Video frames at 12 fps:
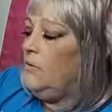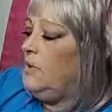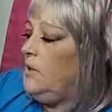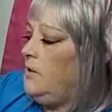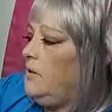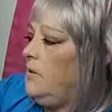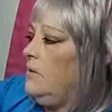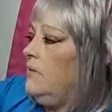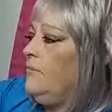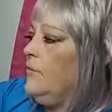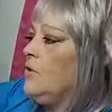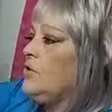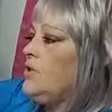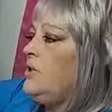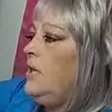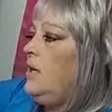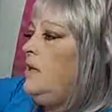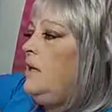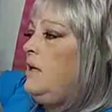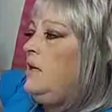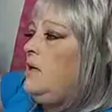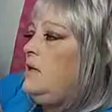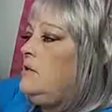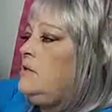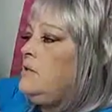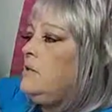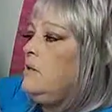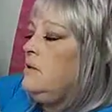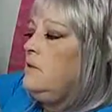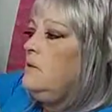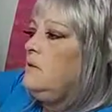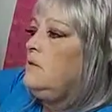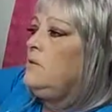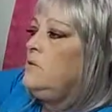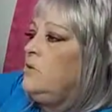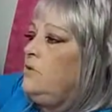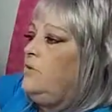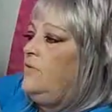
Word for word: The first thing is to